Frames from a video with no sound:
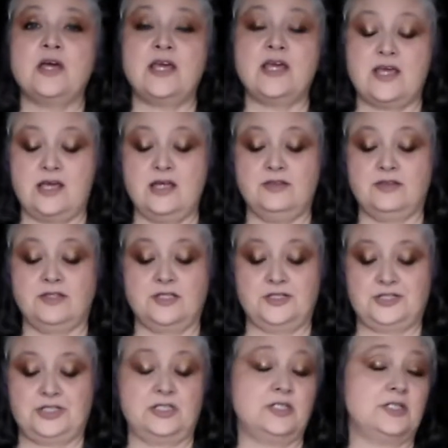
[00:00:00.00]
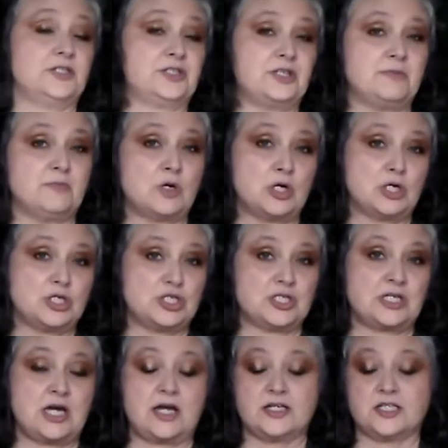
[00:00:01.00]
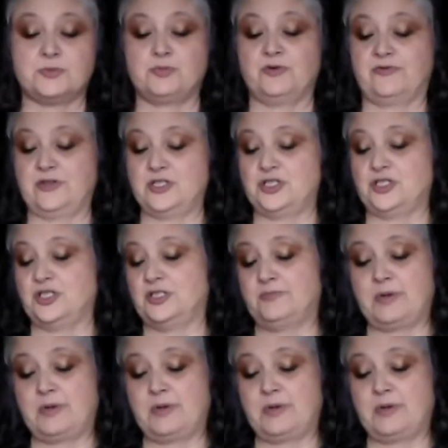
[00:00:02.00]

and this is the March Goddess Provisions